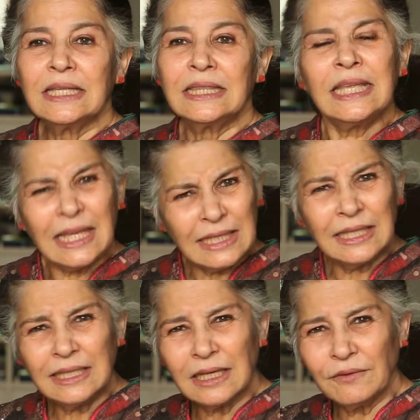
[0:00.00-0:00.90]
the other
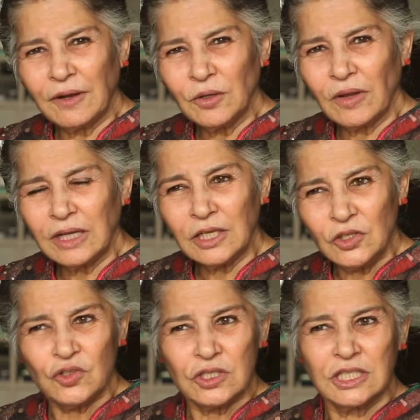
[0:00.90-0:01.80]
thing that I found very
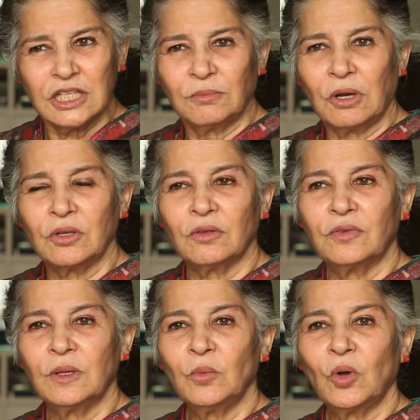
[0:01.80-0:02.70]
interesting about the
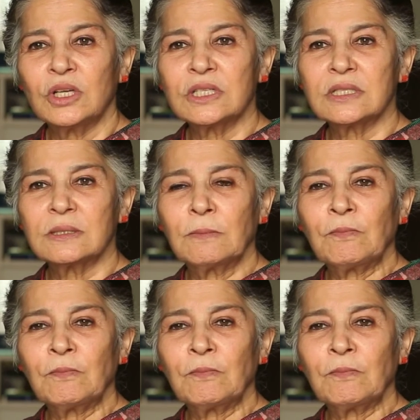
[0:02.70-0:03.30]
film was